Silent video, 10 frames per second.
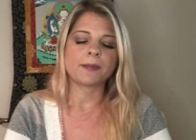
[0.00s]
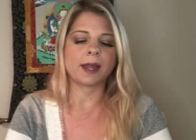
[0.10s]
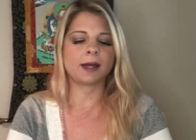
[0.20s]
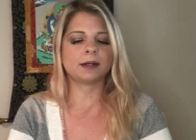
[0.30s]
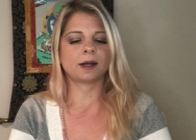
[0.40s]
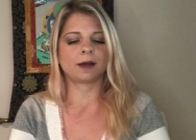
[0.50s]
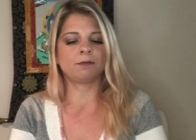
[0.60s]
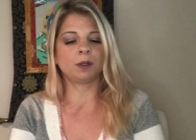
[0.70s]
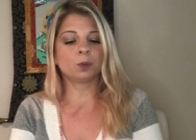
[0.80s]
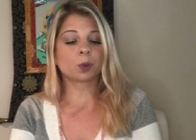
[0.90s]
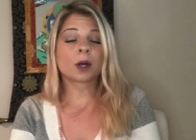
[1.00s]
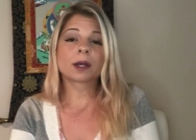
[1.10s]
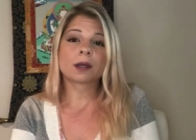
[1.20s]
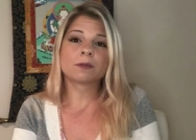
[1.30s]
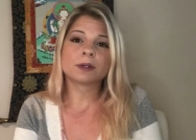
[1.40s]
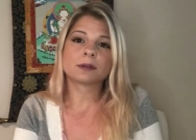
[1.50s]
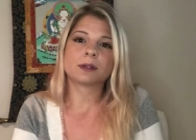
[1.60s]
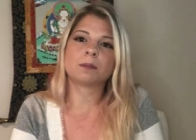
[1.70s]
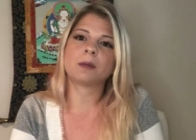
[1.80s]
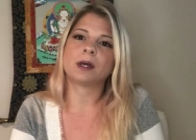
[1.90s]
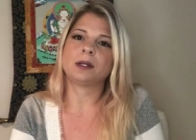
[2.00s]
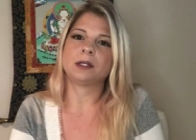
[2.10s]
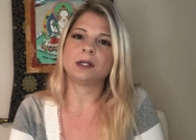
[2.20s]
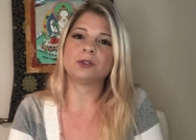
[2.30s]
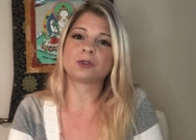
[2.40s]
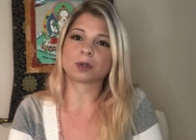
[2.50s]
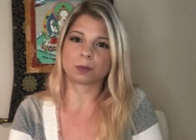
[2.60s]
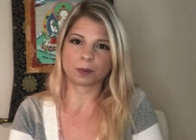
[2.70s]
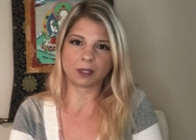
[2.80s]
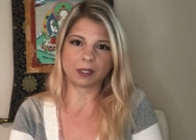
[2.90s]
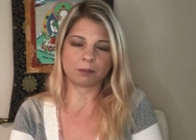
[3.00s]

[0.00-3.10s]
and I've been working with them and interpreting